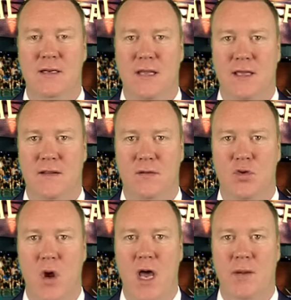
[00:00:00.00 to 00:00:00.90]
Take the
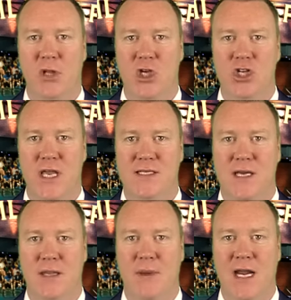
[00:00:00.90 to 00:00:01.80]
Toronto Blue Jays
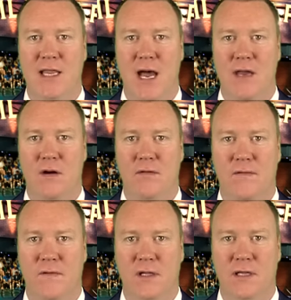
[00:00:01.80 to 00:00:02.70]
on the money line over the
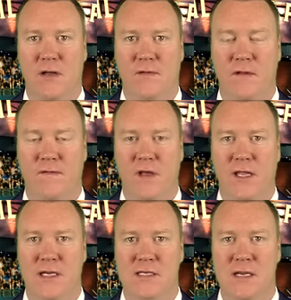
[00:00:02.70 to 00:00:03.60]
Philadelphia
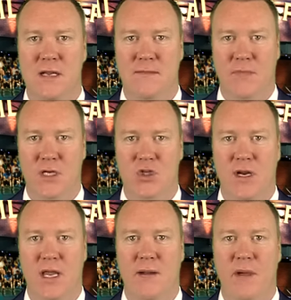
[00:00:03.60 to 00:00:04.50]
Phillies. Make sure
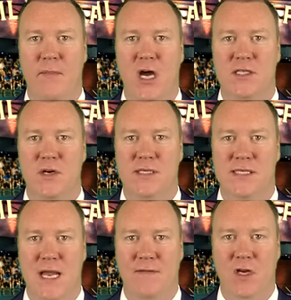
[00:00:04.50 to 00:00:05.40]
you get on my Monster
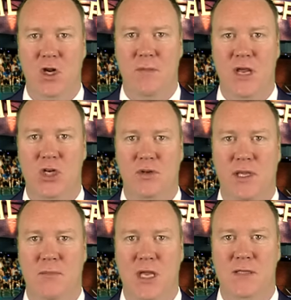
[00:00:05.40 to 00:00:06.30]
7-unit Major
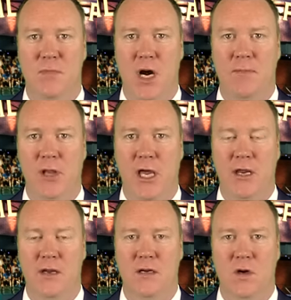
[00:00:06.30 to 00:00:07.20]
League Baseball
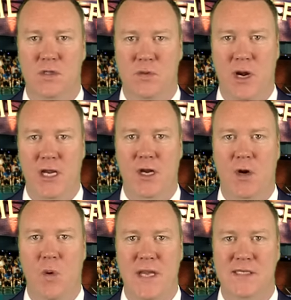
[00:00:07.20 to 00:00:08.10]
play. Goes right
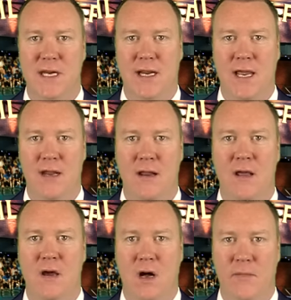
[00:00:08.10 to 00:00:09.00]
here Wednesday night.
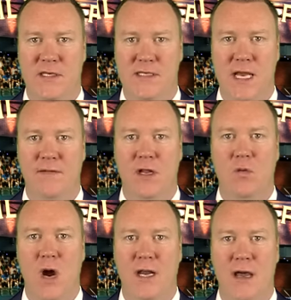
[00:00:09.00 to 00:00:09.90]
I'll be
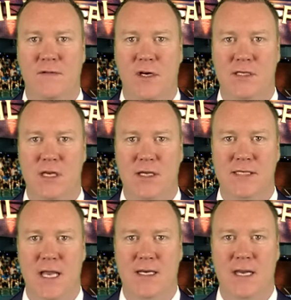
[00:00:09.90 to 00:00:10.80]
7-1 after it's all
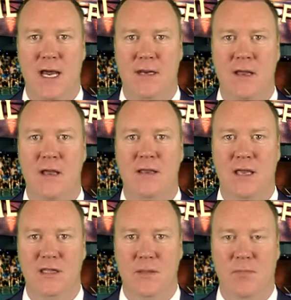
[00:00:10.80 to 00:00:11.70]
said and done.
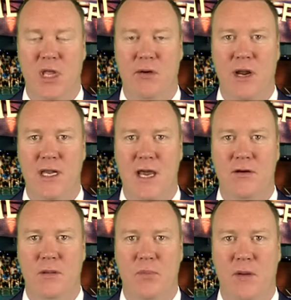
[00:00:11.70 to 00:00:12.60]
Get the play right now
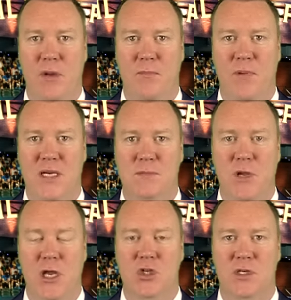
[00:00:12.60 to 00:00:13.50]
on the Premium Picks
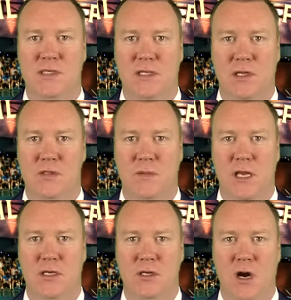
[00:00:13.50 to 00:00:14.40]
page exclusively
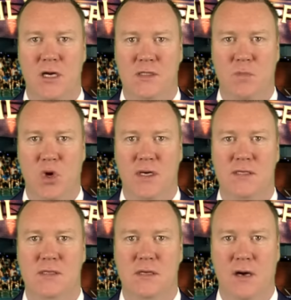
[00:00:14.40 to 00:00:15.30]
at
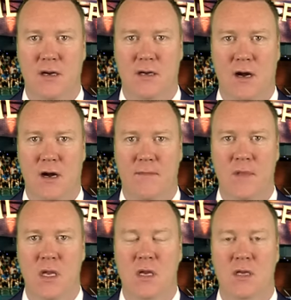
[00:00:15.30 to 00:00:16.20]
DocSports.com.
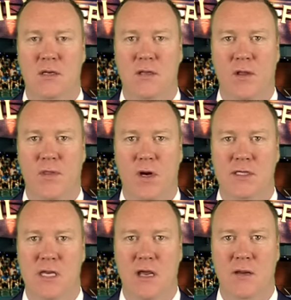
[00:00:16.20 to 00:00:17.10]
Until
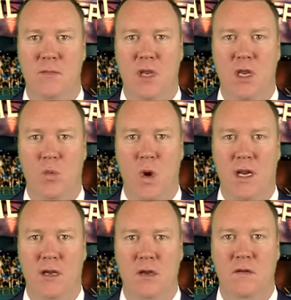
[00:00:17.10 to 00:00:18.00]
Thursday, in
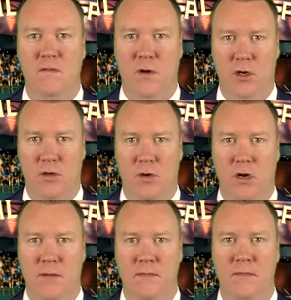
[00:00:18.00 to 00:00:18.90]
winning, Vernon Croy.